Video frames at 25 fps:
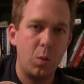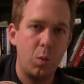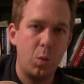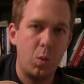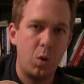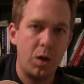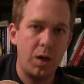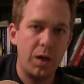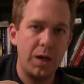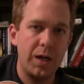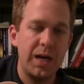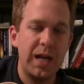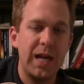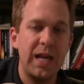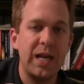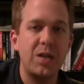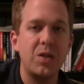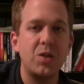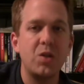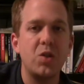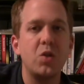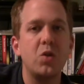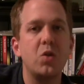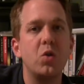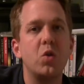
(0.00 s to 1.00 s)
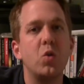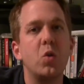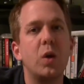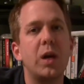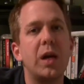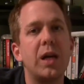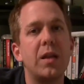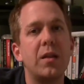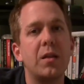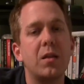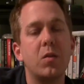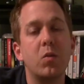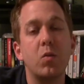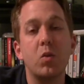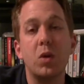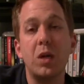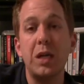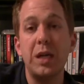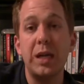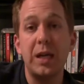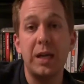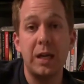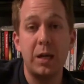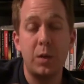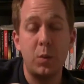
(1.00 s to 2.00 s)
1 and 2 and
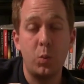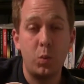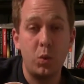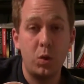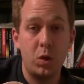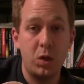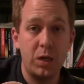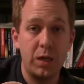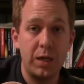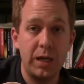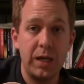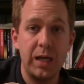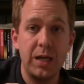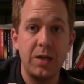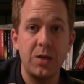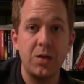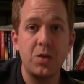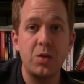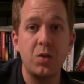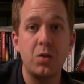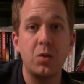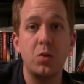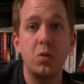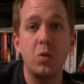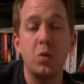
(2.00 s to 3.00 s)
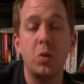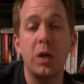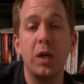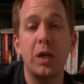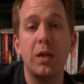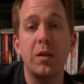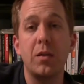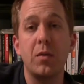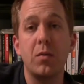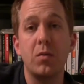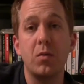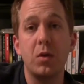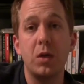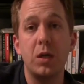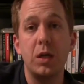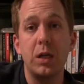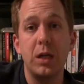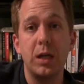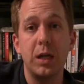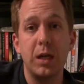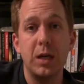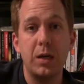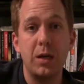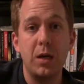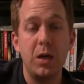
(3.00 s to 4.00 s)
3 and 1 and 2 and 3
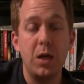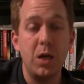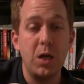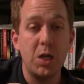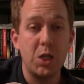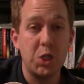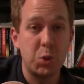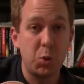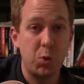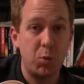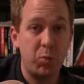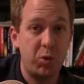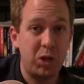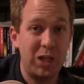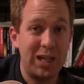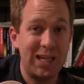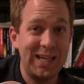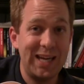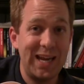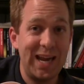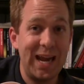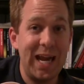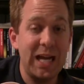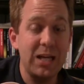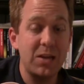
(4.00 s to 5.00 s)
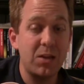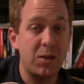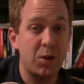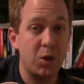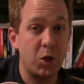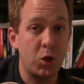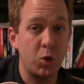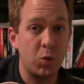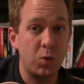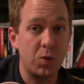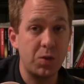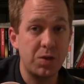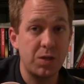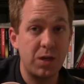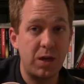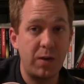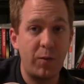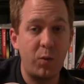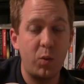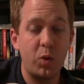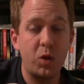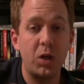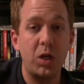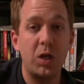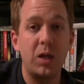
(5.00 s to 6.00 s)
and so we're playing eighth notes if
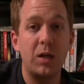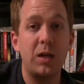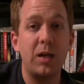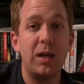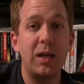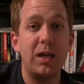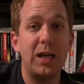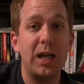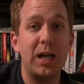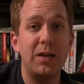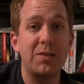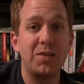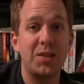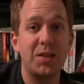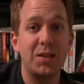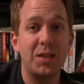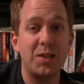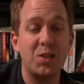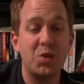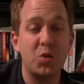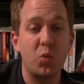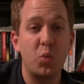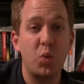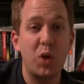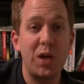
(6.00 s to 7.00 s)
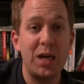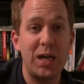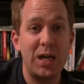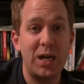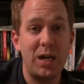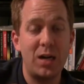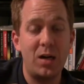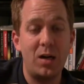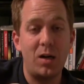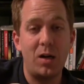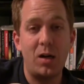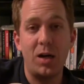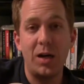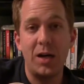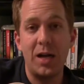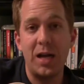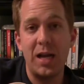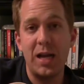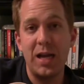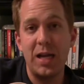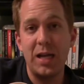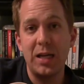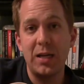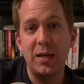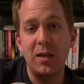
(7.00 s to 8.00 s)
we're gonna see this written on
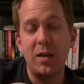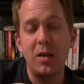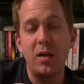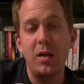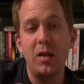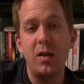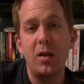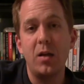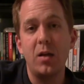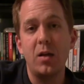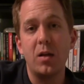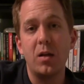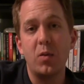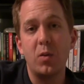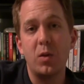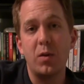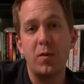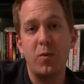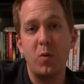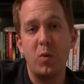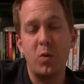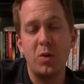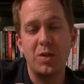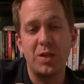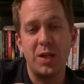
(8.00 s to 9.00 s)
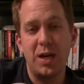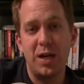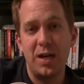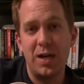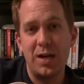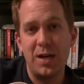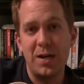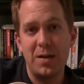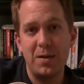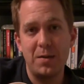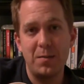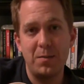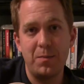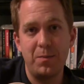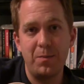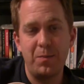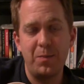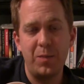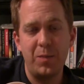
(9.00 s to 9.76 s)
a 3/4 time